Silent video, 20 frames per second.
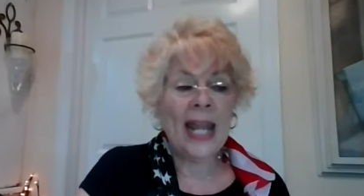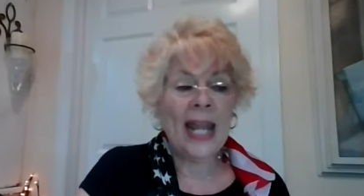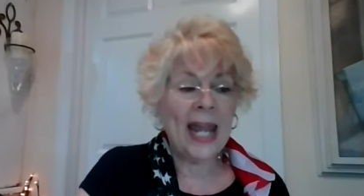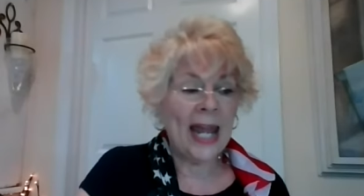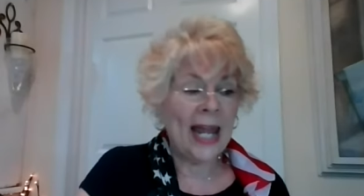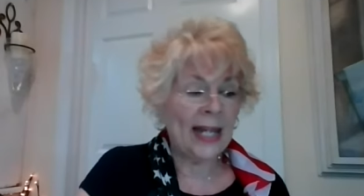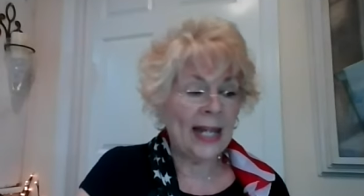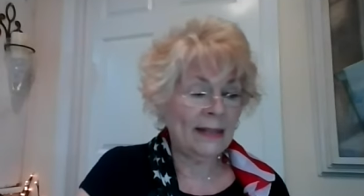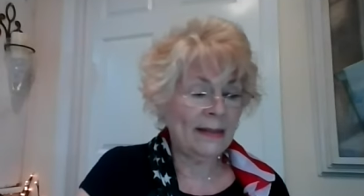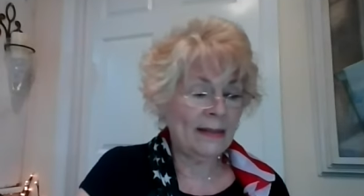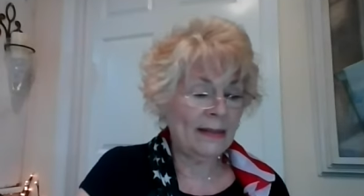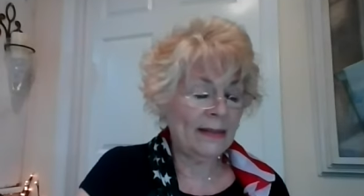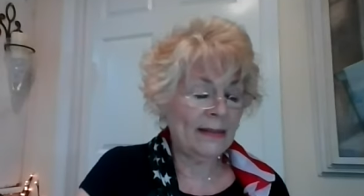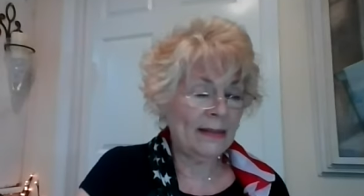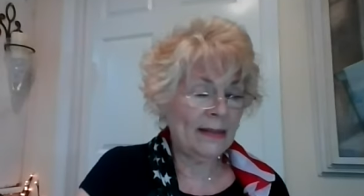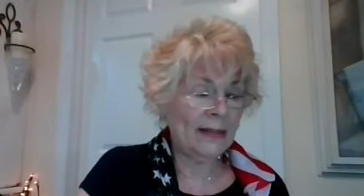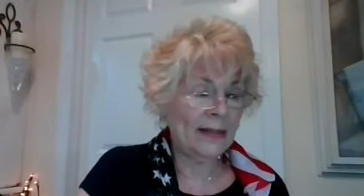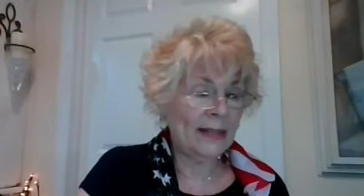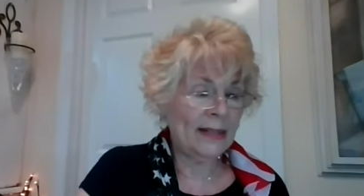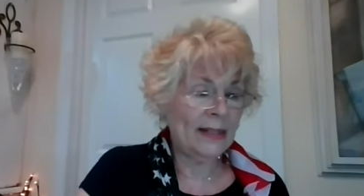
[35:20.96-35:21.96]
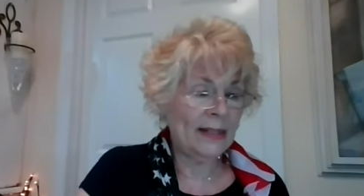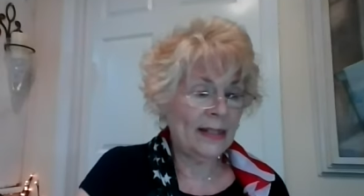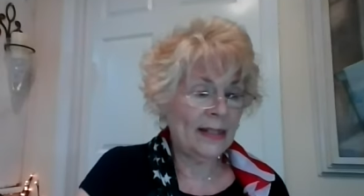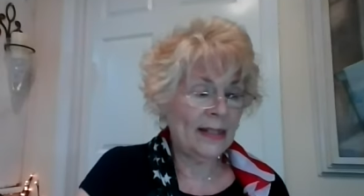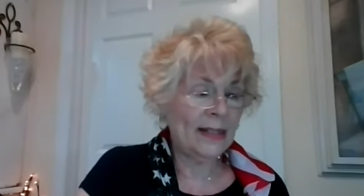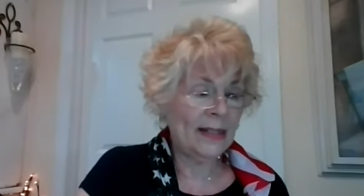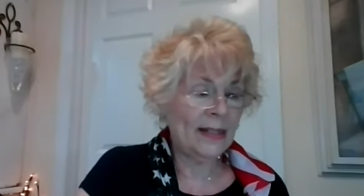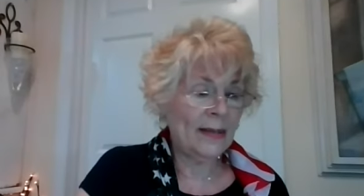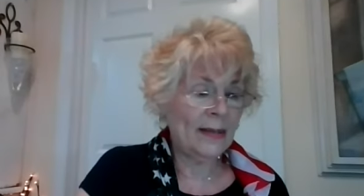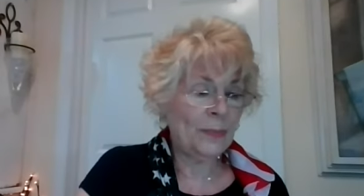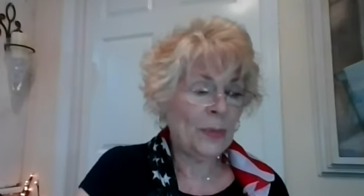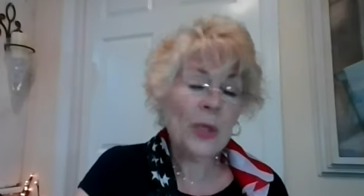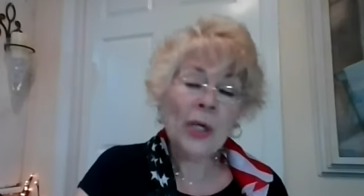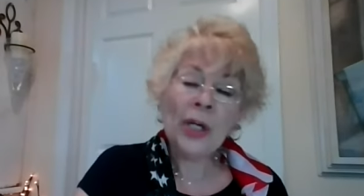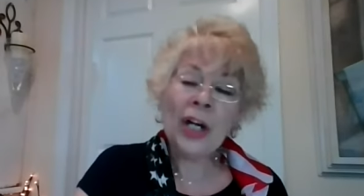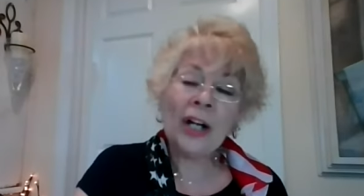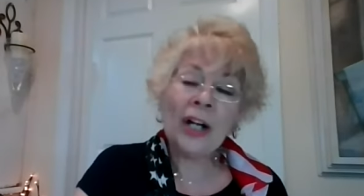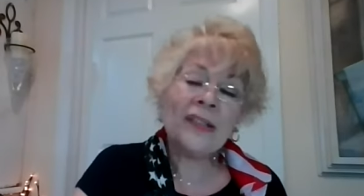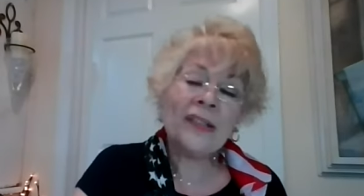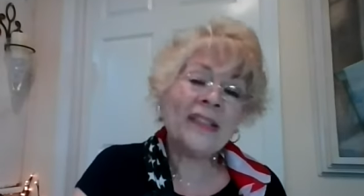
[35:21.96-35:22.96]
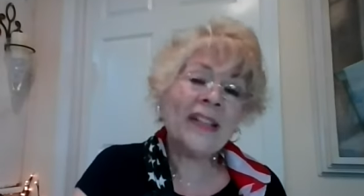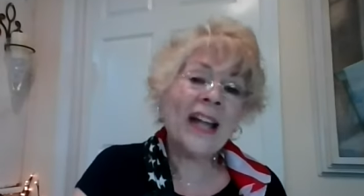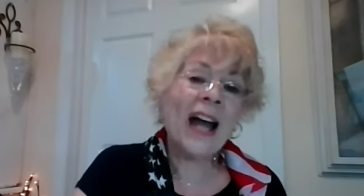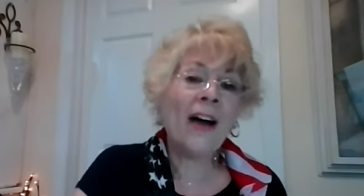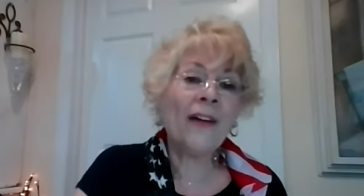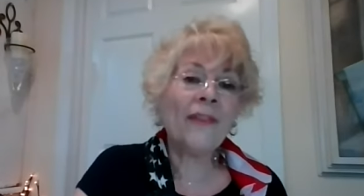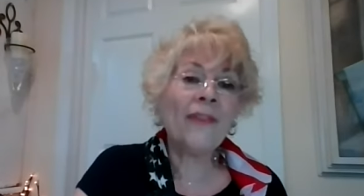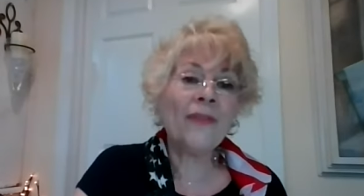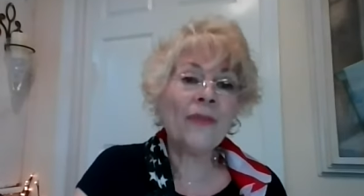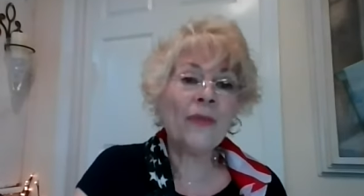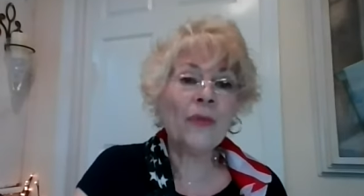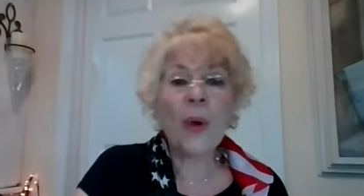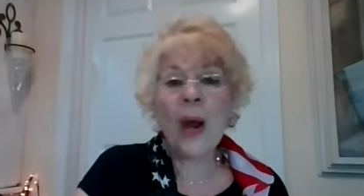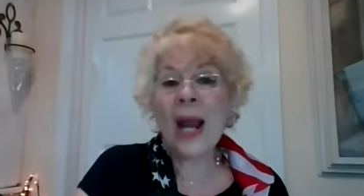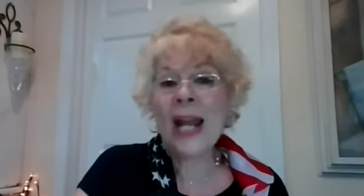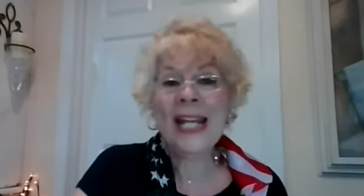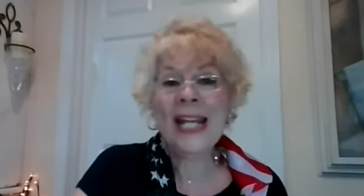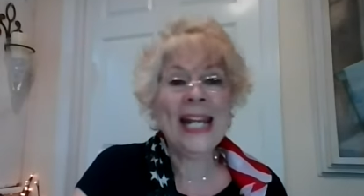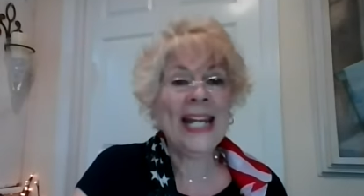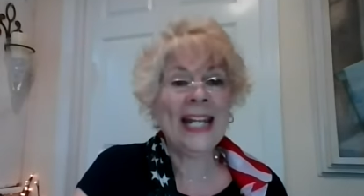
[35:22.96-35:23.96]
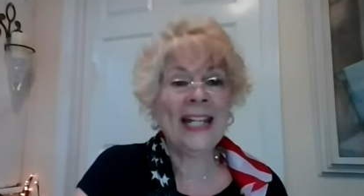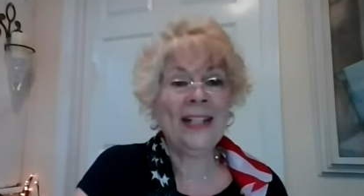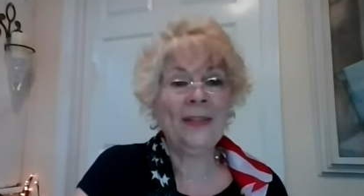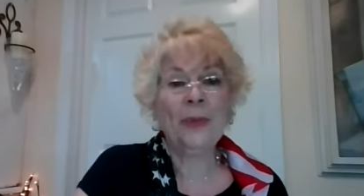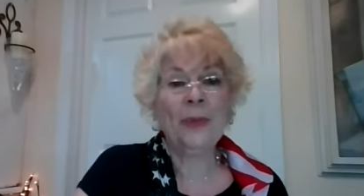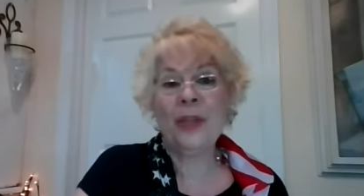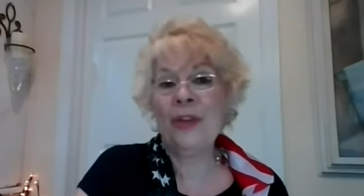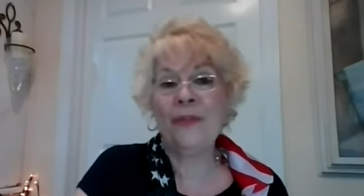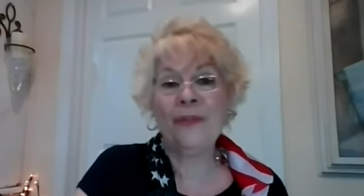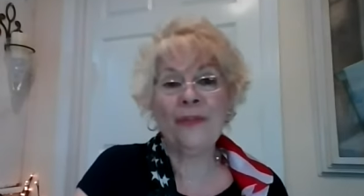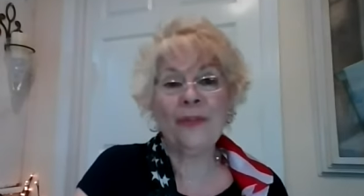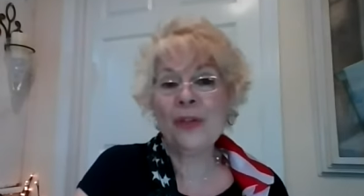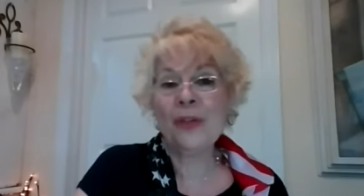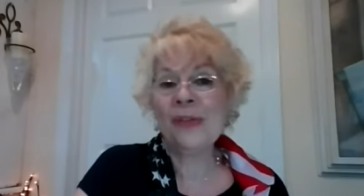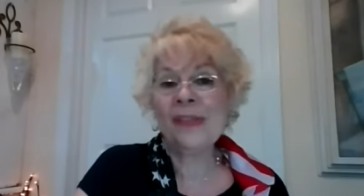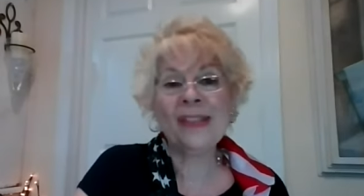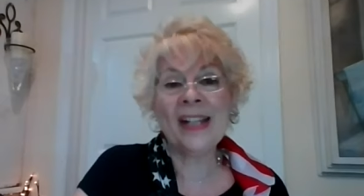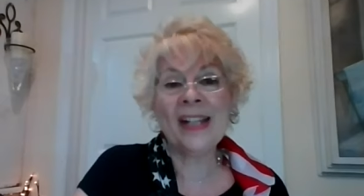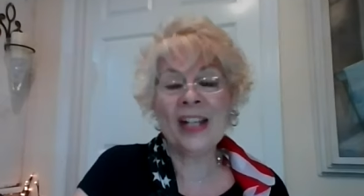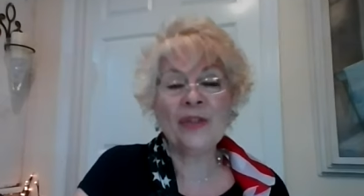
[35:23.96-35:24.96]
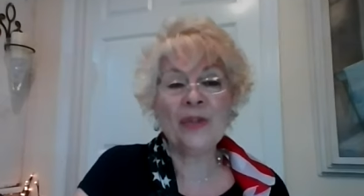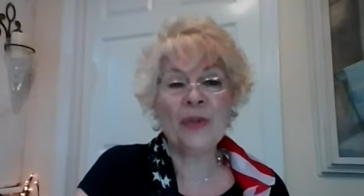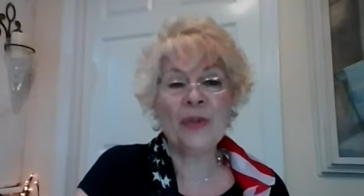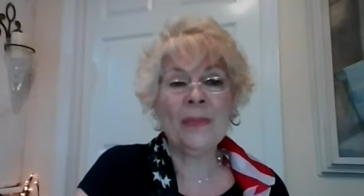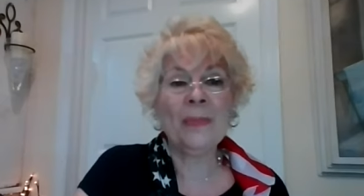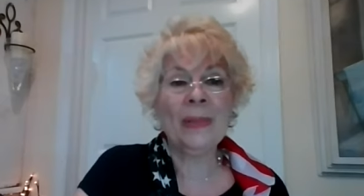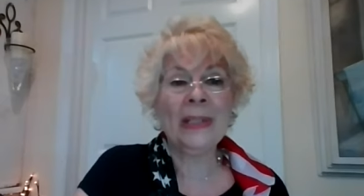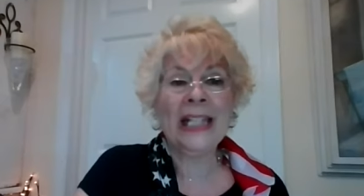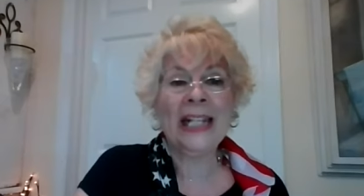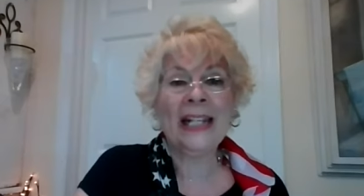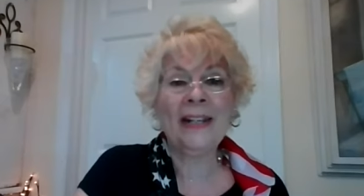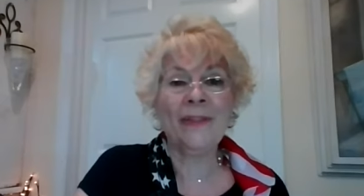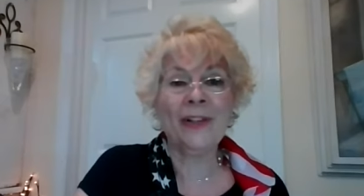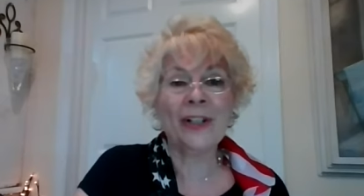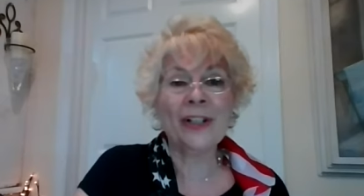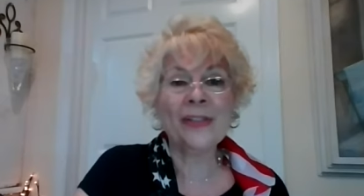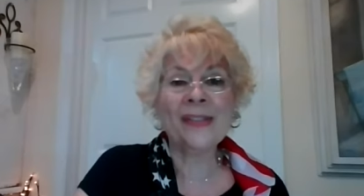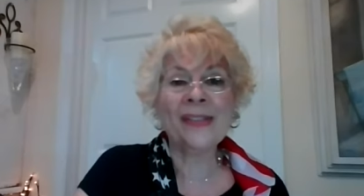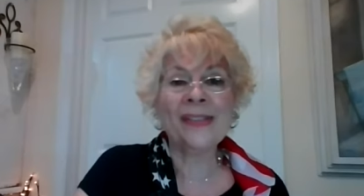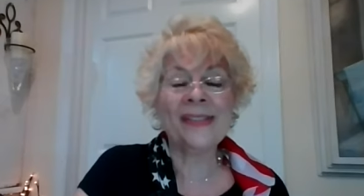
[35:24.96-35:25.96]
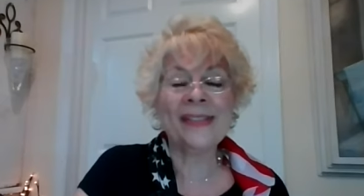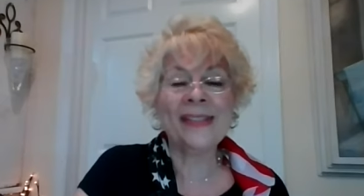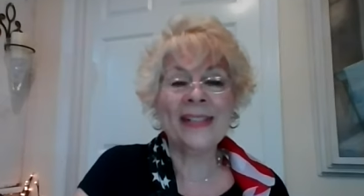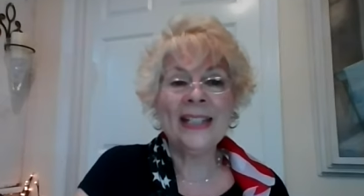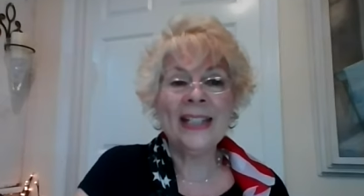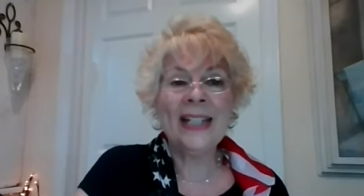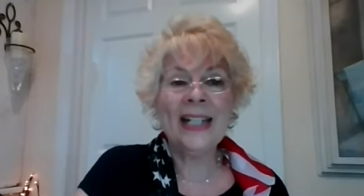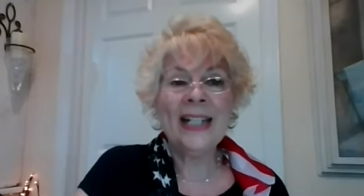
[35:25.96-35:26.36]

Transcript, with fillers: and put ourselves right in with the first century believers